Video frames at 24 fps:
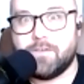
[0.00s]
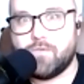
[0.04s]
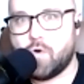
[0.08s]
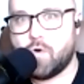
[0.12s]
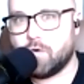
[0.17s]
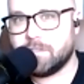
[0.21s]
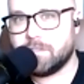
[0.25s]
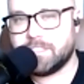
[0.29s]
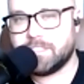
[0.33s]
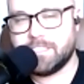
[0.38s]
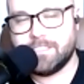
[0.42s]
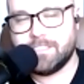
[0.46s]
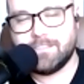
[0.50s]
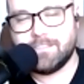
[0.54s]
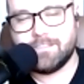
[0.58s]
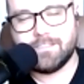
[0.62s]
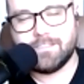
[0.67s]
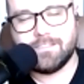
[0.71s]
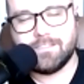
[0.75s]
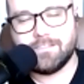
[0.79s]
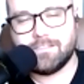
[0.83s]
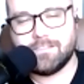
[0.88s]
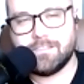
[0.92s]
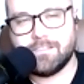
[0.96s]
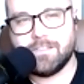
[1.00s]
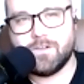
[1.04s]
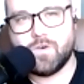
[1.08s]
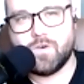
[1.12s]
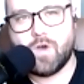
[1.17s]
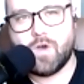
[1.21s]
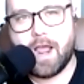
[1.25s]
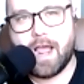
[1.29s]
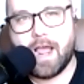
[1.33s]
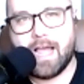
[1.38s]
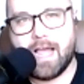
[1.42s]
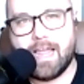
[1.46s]
horses, and
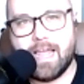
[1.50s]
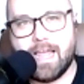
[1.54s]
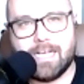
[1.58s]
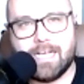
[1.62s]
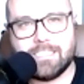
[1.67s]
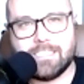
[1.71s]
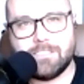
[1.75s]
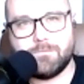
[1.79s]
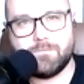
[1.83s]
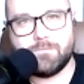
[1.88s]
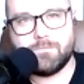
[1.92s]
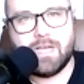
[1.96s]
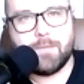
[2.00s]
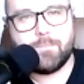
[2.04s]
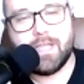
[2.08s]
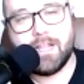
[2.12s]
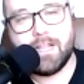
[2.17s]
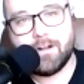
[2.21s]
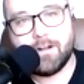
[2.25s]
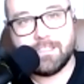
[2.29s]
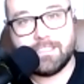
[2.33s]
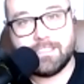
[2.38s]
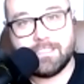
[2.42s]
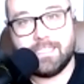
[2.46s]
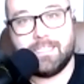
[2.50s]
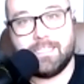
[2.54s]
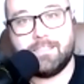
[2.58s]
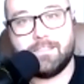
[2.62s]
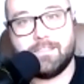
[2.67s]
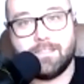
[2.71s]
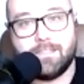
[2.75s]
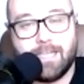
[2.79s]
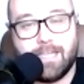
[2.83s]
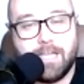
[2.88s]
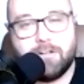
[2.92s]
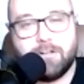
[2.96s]
so I asked my parents and
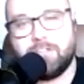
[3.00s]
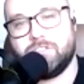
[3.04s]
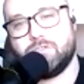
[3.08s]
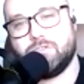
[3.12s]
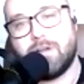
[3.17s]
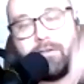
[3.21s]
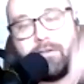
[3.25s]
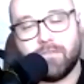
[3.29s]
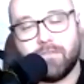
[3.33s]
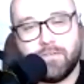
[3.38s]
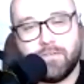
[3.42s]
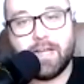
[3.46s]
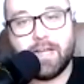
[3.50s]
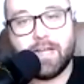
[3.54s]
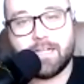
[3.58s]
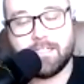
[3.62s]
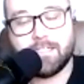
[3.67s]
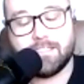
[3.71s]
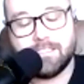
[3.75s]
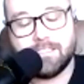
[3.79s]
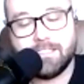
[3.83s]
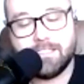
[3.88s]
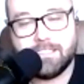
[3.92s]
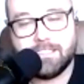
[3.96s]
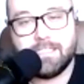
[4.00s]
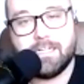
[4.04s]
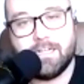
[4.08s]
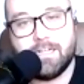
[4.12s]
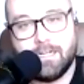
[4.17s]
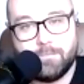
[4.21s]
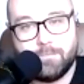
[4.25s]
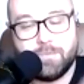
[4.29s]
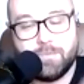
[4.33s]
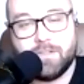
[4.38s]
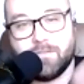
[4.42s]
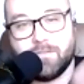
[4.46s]
the carriage driver could sit
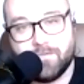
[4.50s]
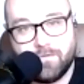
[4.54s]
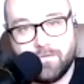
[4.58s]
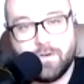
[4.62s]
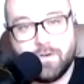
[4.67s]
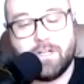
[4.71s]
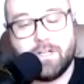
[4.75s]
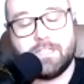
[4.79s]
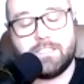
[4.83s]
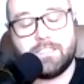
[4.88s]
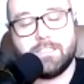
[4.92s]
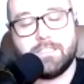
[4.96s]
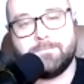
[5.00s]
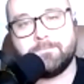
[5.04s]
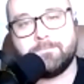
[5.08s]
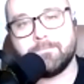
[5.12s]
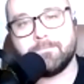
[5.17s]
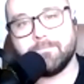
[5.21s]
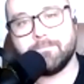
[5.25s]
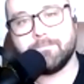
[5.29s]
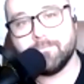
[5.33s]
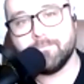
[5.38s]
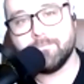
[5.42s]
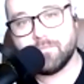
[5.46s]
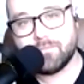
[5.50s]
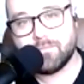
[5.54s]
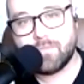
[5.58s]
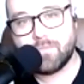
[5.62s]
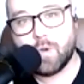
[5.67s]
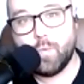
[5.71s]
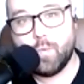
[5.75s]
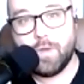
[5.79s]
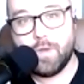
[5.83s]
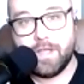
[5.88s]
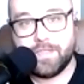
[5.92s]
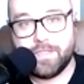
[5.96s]
up in front
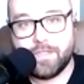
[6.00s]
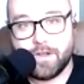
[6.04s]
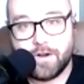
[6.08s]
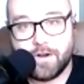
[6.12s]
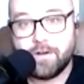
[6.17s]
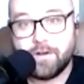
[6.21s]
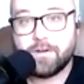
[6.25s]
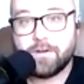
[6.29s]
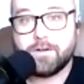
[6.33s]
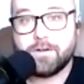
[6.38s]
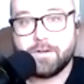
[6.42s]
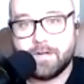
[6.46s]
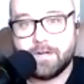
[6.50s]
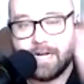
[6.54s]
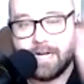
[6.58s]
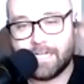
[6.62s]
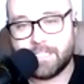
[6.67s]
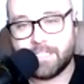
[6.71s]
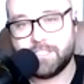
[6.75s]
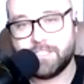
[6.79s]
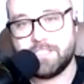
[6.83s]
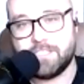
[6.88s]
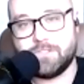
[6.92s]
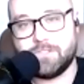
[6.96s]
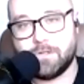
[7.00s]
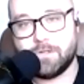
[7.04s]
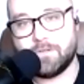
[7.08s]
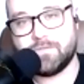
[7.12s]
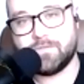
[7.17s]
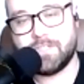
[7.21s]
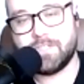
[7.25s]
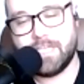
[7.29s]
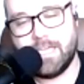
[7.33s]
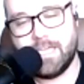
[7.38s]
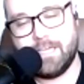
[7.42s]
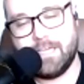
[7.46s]
with her as she drove
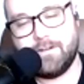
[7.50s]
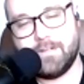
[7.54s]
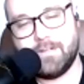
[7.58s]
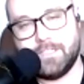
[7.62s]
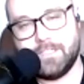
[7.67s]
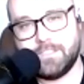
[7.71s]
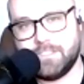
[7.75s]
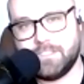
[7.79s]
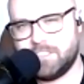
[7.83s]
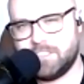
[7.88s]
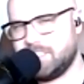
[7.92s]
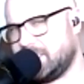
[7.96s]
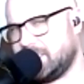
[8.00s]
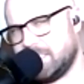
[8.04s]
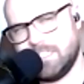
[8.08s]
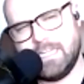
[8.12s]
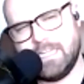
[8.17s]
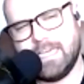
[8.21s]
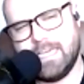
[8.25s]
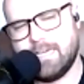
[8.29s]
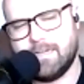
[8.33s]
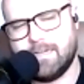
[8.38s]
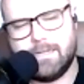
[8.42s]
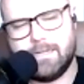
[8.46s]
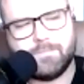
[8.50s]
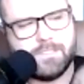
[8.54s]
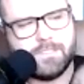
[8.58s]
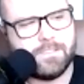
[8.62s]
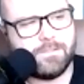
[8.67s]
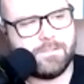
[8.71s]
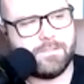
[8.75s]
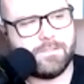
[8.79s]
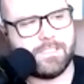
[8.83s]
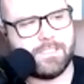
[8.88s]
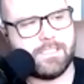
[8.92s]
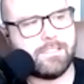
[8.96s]
the carriage, and she said, "Yeah,
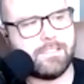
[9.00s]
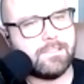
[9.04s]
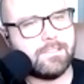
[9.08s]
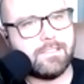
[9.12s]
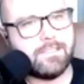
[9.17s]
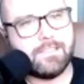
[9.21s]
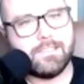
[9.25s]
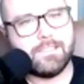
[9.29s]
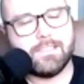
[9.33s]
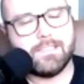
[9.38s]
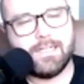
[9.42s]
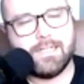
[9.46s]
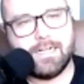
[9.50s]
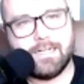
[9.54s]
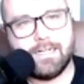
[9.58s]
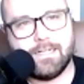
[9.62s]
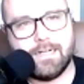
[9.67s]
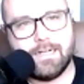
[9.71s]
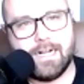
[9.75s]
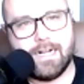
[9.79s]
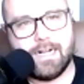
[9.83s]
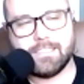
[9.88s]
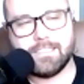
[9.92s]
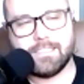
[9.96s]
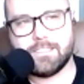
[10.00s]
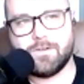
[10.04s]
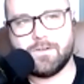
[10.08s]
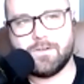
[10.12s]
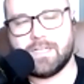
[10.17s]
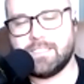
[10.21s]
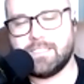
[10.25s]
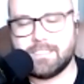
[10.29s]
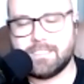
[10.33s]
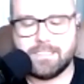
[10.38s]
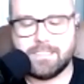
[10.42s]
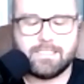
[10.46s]
absolutely." And so
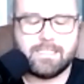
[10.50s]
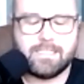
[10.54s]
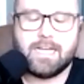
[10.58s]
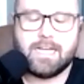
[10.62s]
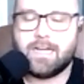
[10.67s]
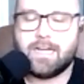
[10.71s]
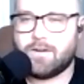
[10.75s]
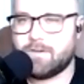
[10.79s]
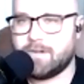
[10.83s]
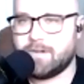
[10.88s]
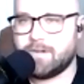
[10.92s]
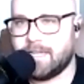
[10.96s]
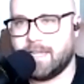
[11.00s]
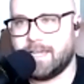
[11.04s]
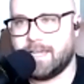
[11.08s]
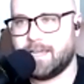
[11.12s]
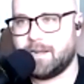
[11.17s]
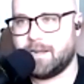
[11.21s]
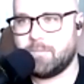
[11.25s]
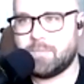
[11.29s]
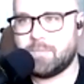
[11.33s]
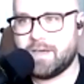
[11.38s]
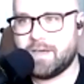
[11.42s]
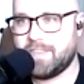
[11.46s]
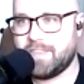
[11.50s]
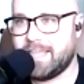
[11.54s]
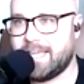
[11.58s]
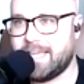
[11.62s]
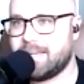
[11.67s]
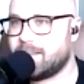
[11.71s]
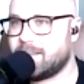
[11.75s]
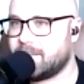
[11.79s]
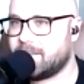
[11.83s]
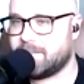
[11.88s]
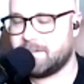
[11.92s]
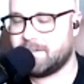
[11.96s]
I sit down, and by the
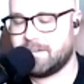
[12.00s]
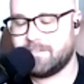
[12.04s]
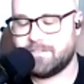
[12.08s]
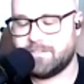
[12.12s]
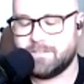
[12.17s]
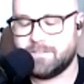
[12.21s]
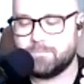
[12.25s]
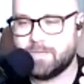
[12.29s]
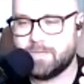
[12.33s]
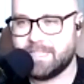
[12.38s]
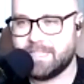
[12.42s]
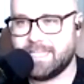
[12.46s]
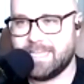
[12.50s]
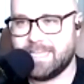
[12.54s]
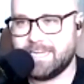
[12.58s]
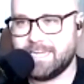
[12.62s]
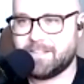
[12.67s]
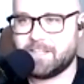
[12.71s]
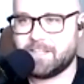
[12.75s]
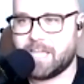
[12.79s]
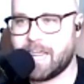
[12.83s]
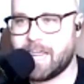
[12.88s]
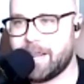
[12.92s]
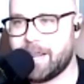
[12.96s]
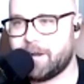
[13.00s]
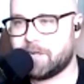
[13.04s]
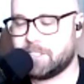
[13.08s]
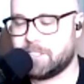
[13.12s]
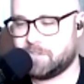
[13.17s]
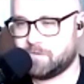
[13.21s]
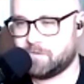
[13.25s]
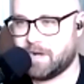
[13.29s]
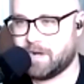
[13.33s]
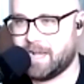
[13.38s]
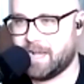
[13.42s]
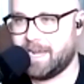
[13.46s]
end of the by the end of the
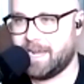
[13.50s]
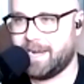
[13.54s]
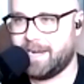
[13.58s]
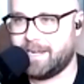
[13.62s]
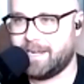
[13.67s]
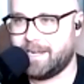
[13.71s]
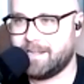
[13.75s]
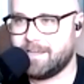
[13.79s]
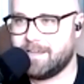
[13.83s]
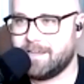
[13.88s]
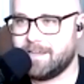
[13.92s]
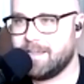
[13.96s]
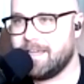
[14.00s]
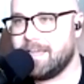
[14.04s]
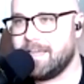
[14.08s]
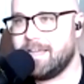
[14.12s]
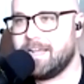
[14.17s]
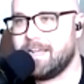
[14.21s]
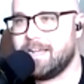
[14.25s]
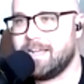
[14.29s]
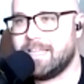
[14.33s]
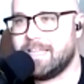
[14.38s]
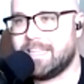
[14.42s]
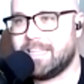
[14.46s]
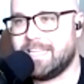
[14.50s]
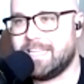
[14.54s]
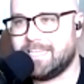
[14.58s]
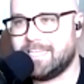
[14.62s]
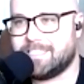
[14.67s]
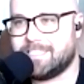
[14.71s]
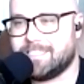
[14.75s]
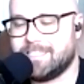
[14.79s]
carriage ride, this